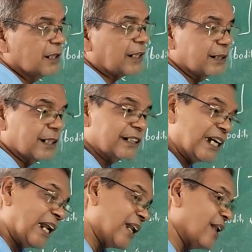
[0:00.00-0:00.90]
That is the
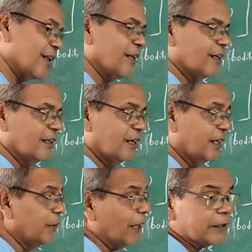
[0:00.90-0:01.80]
general.
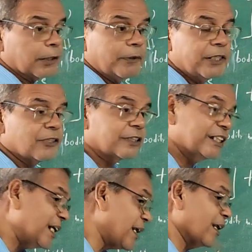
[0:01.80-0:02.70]
Reversible is not
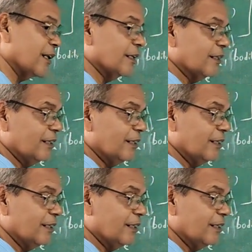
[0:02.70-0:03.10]
general.